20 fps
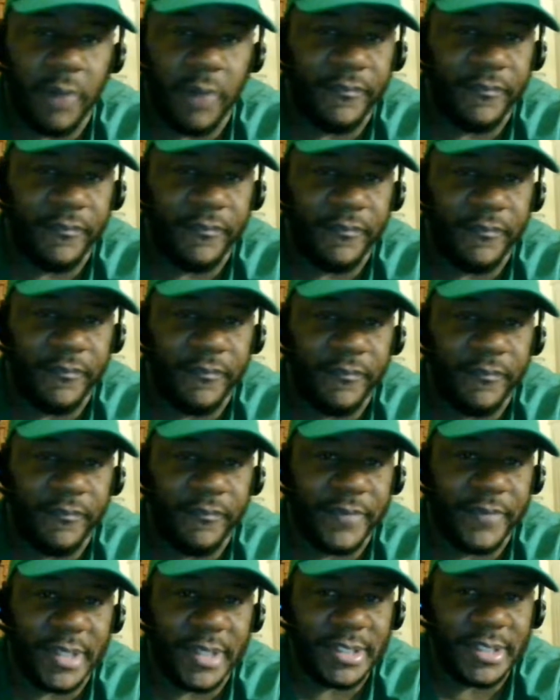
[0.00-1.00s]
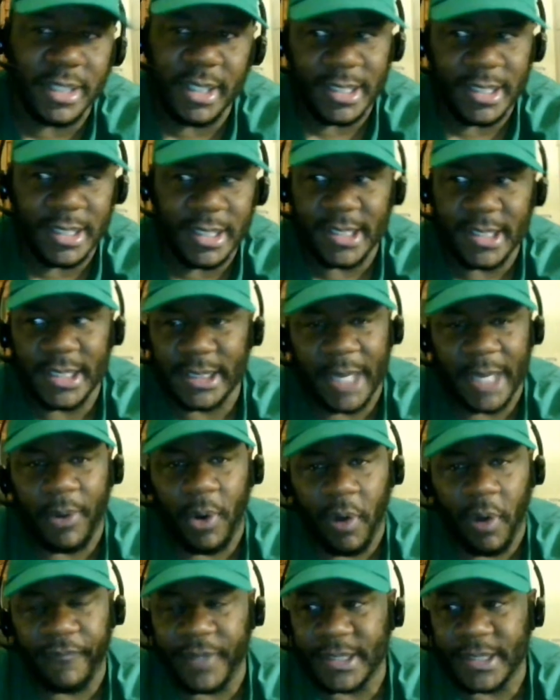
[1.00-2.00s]
the type of offense that had the
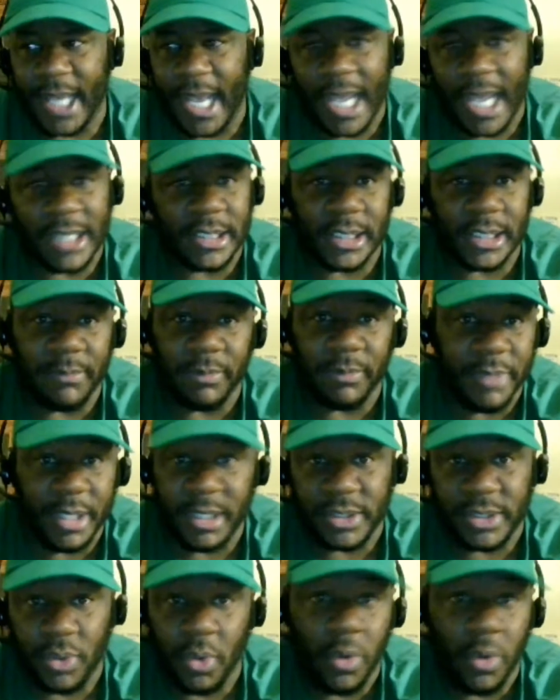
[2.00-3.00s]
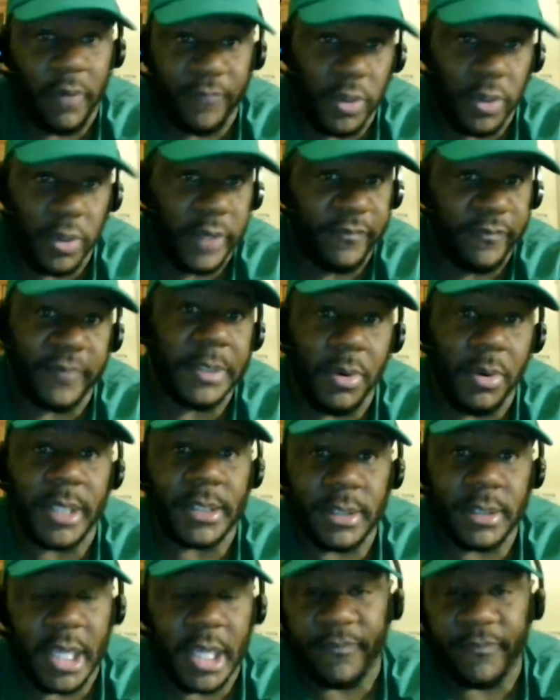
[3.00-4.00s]
capability of scoring 40, 50 points
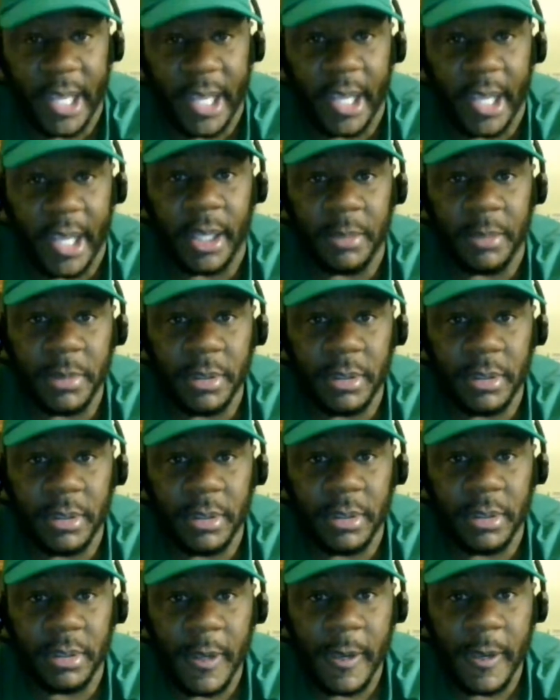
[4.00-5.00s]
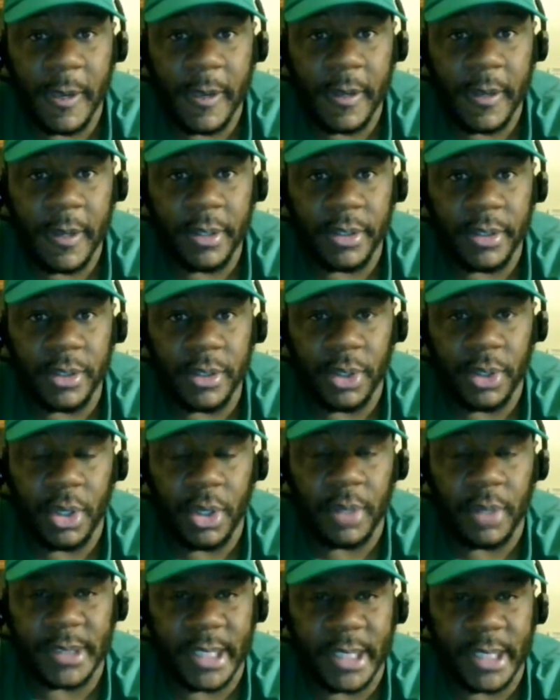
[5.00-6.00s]
every game.
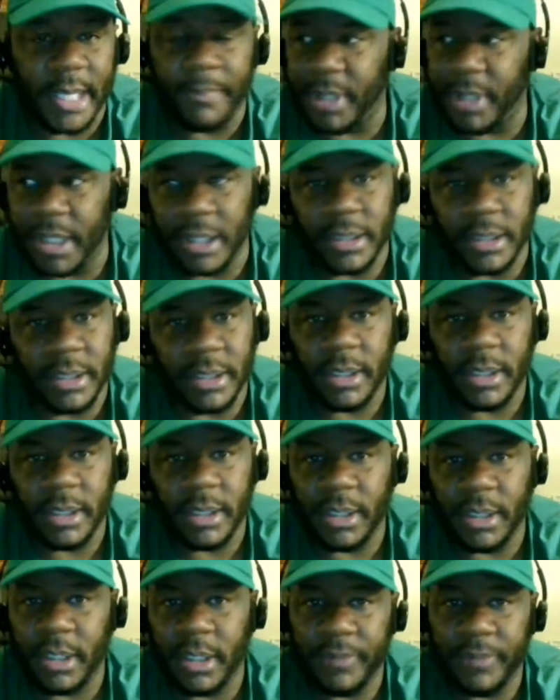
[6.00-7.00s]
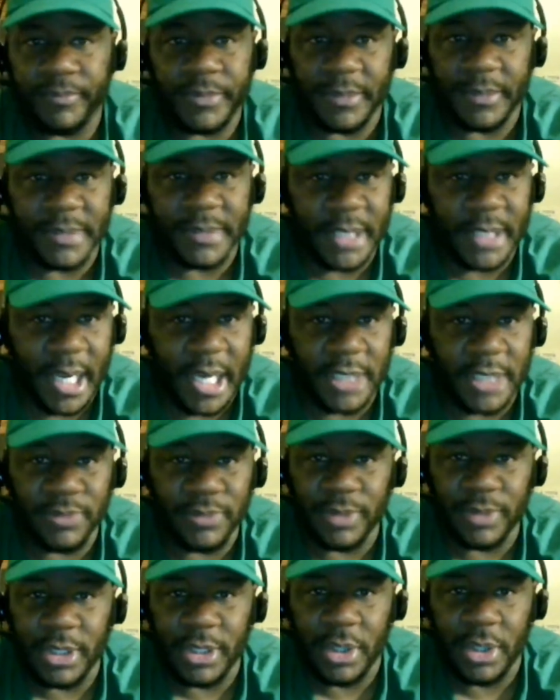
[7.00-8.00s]
You know what I'm saying? But
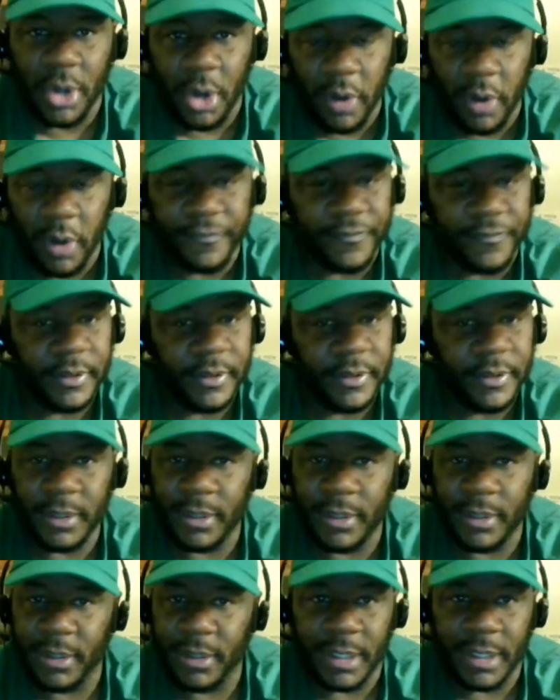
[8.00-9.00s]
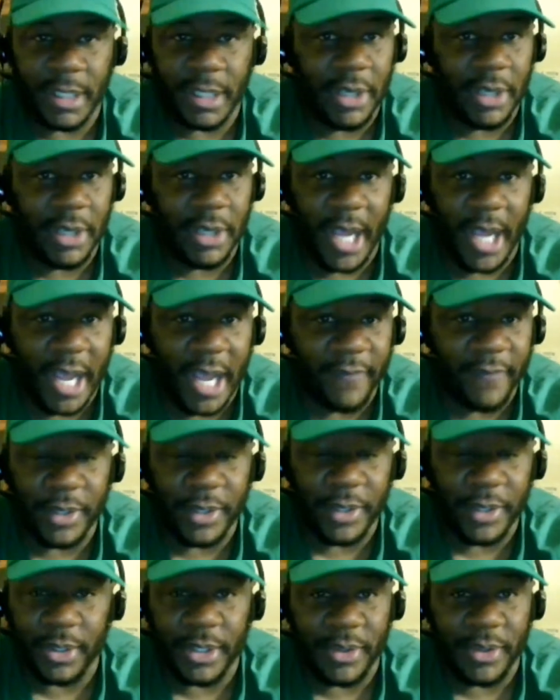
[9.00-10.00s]
sometimes with Goff, he'll
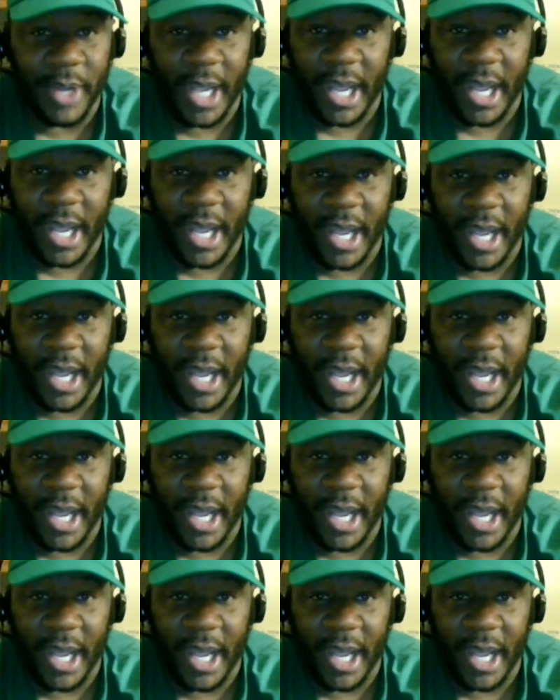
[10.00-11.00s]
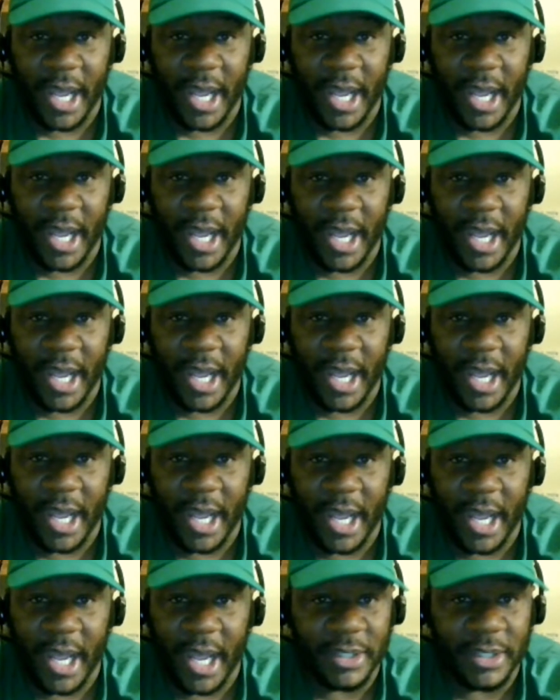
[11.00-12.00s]
have those times to where,
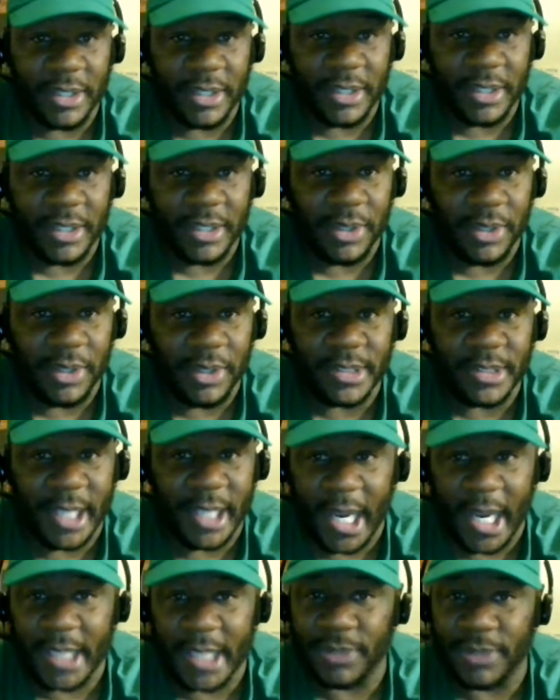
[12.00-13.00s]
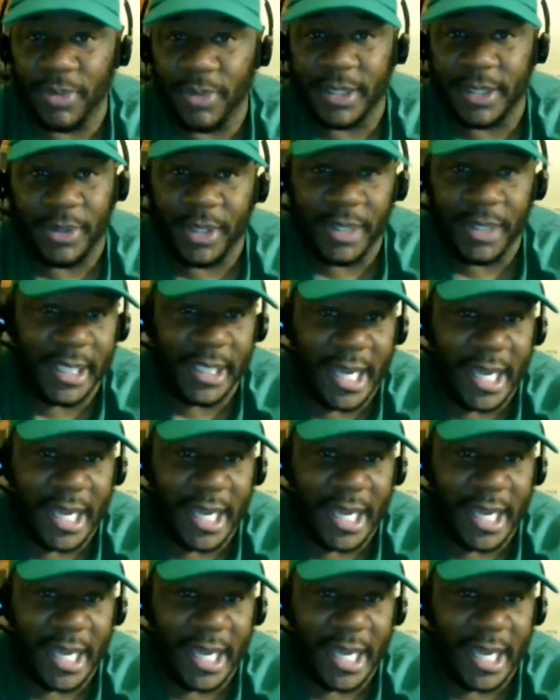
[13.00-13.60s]
he'll get lackadaisical.